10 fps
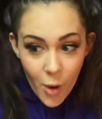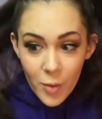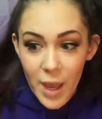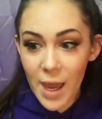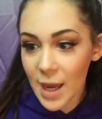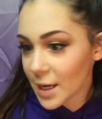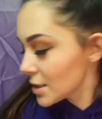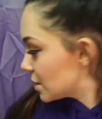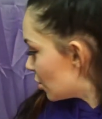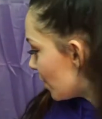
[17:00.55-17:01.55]
Okay,
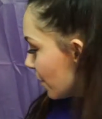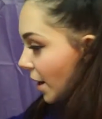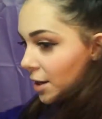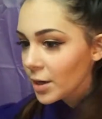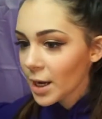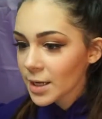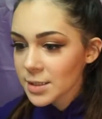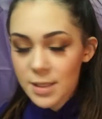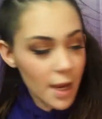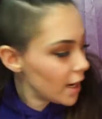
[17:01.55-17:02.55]
so my battery
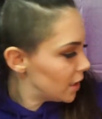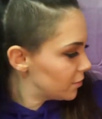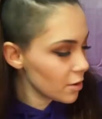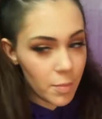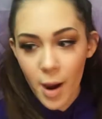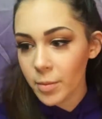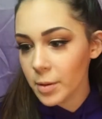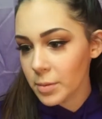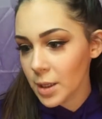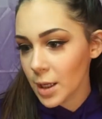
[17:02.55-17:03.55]
has died for
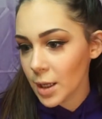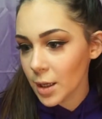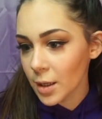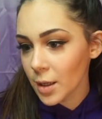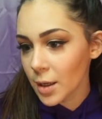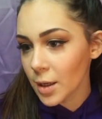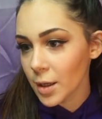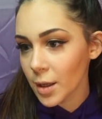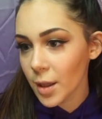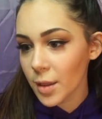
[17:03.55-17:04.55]
probably
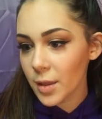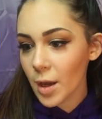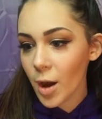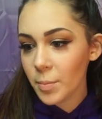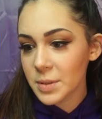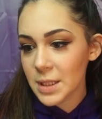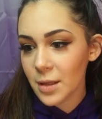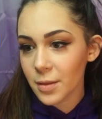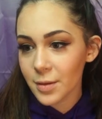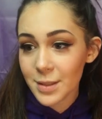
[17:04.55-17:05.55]
the
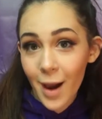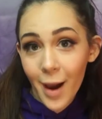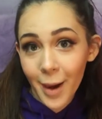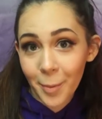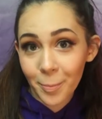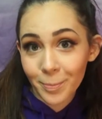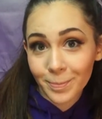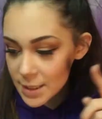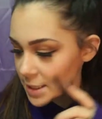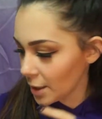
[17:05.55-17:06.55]
umpteenth time.
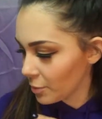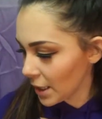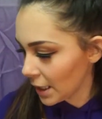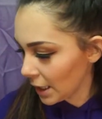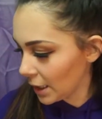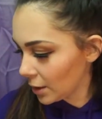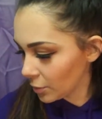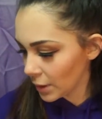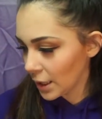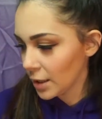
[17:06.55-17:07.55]
As I went
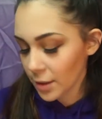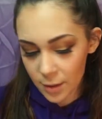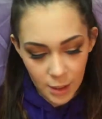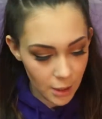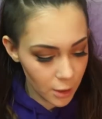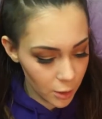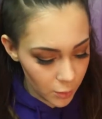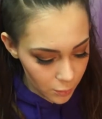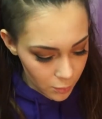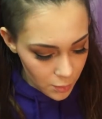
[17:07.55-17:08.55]
in with the
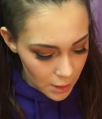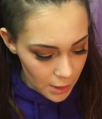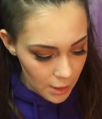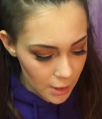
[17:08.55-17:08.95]
new